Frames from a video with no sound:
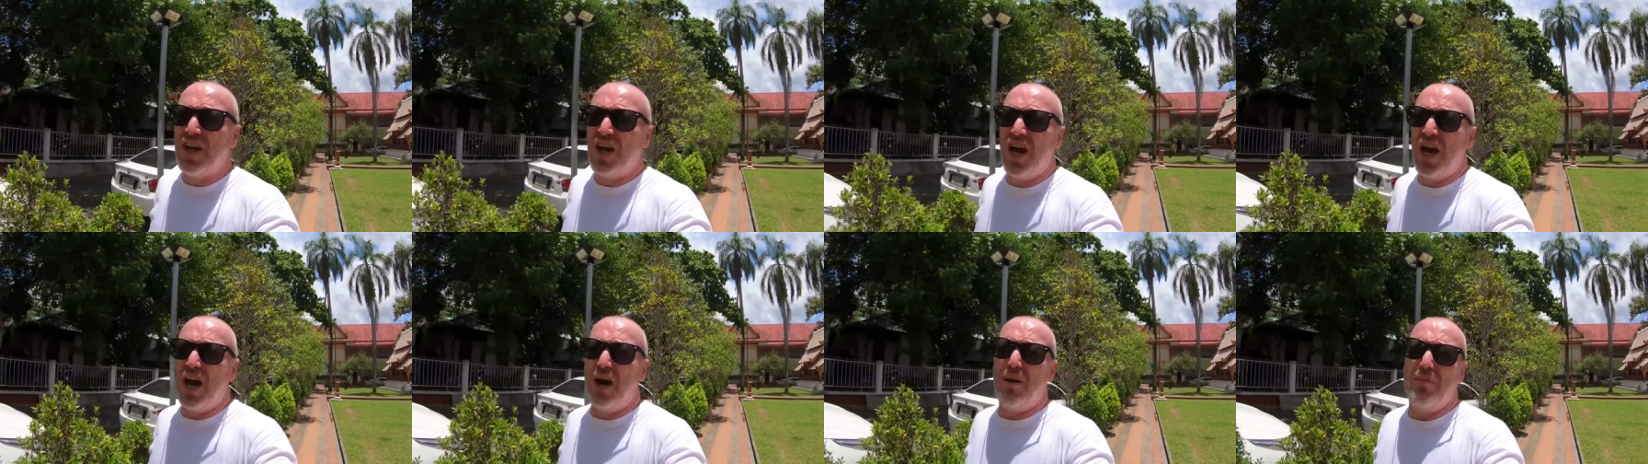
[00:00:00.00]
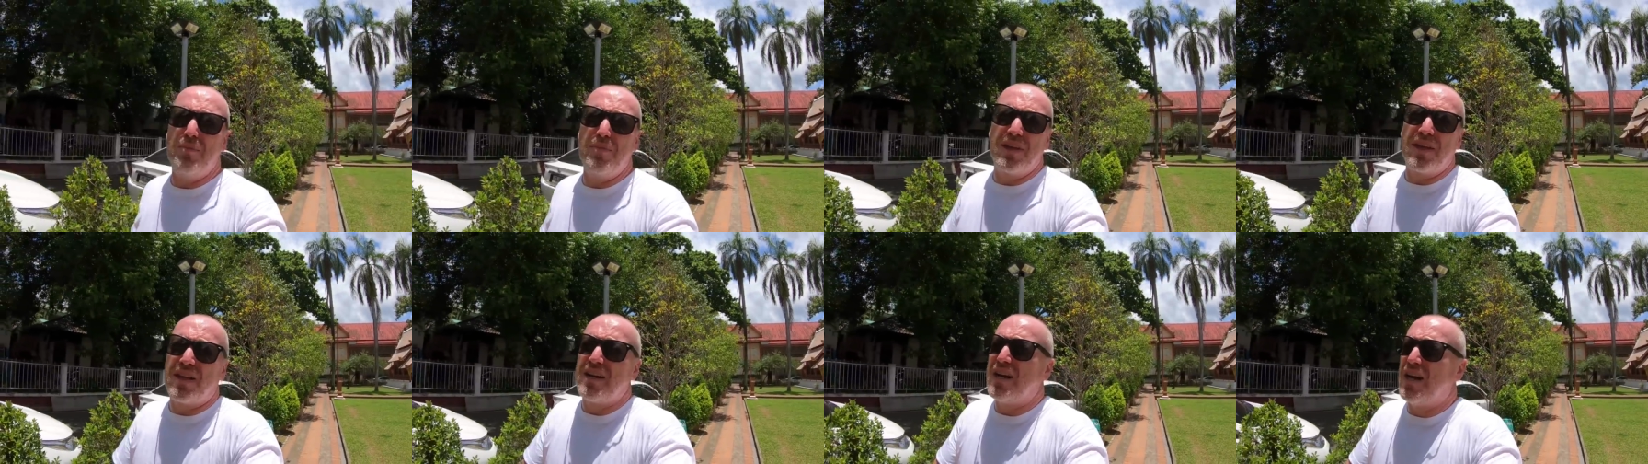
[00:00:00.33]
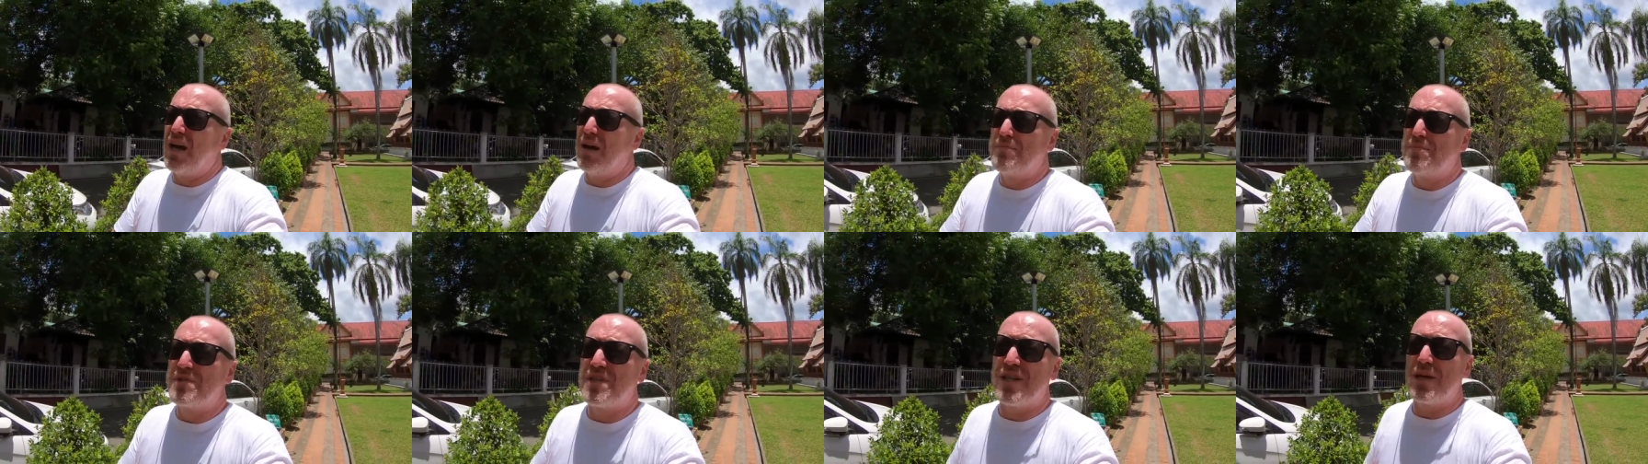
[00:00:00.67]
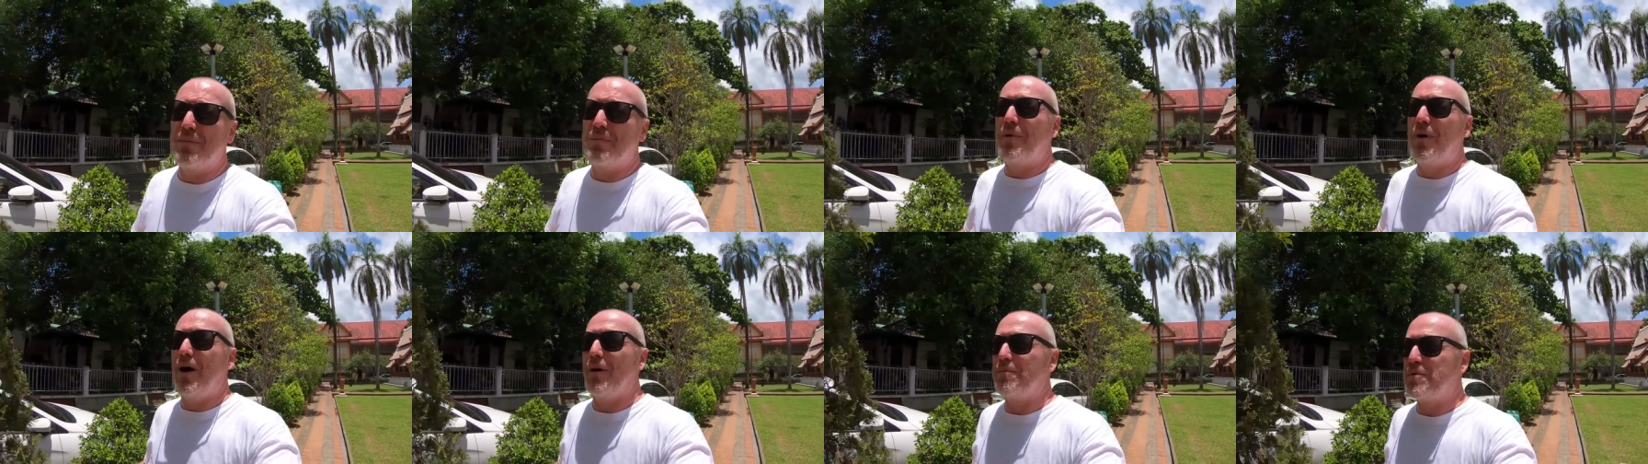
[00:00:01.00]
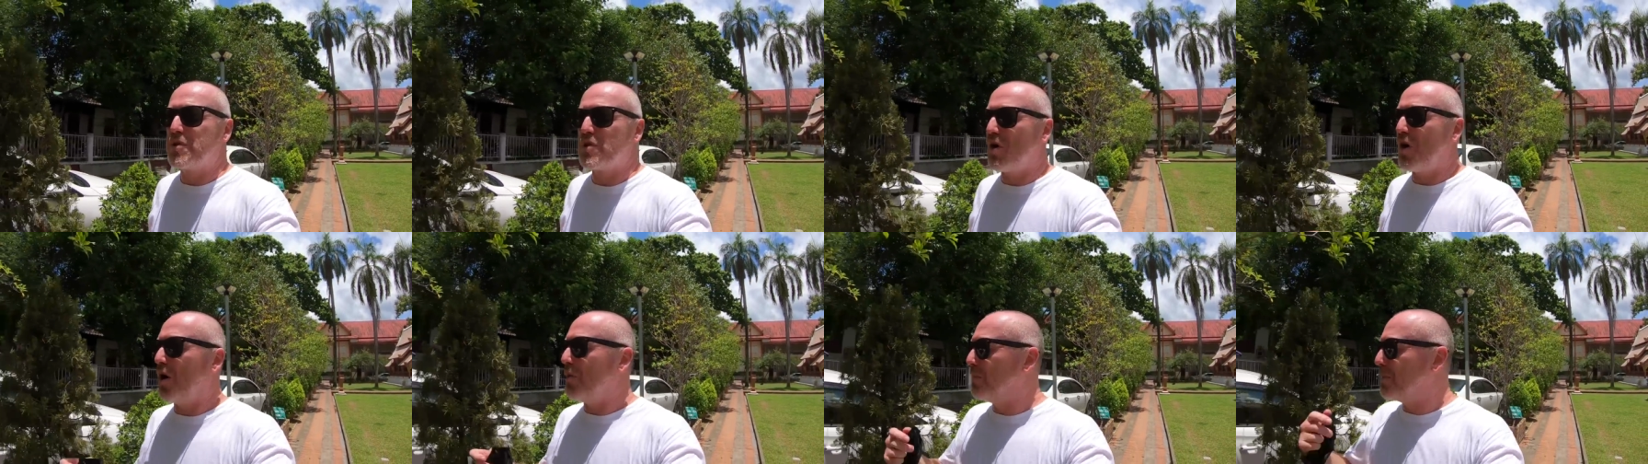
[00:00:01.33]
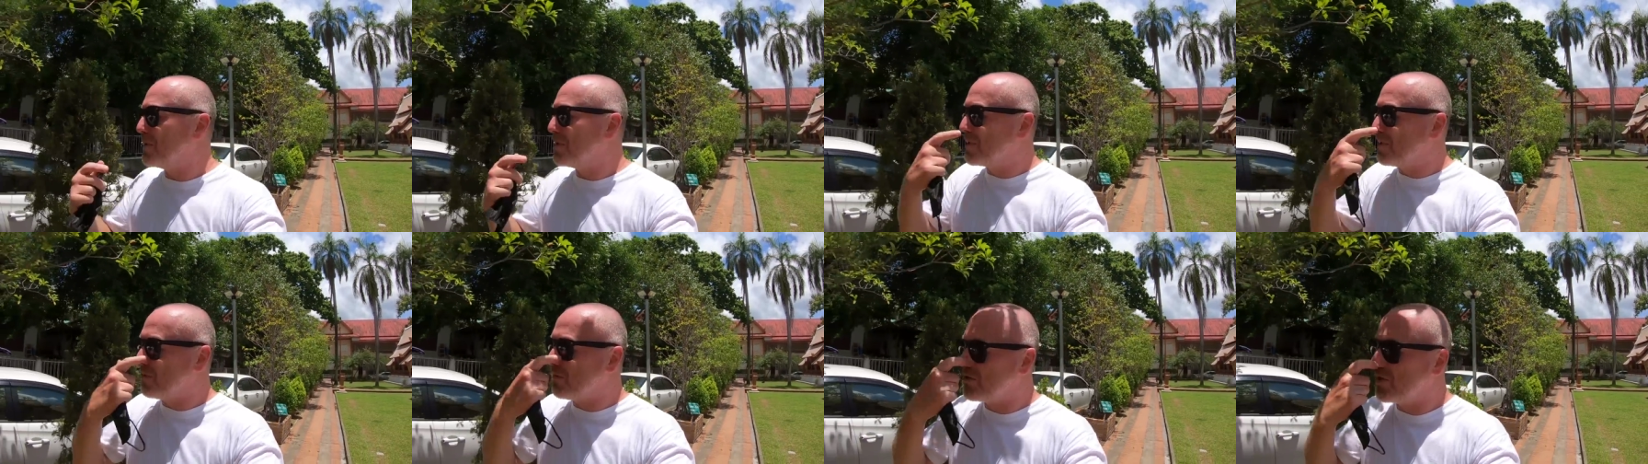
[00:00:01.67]
Um, the clubs and the pubs are
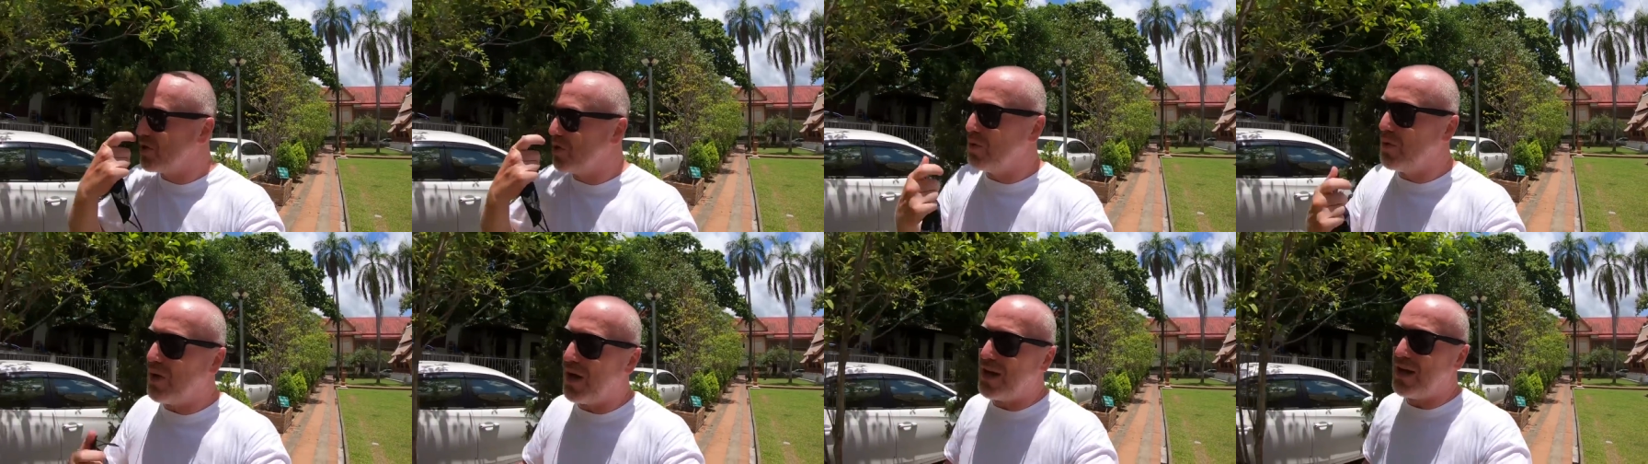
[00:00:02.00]
open till 2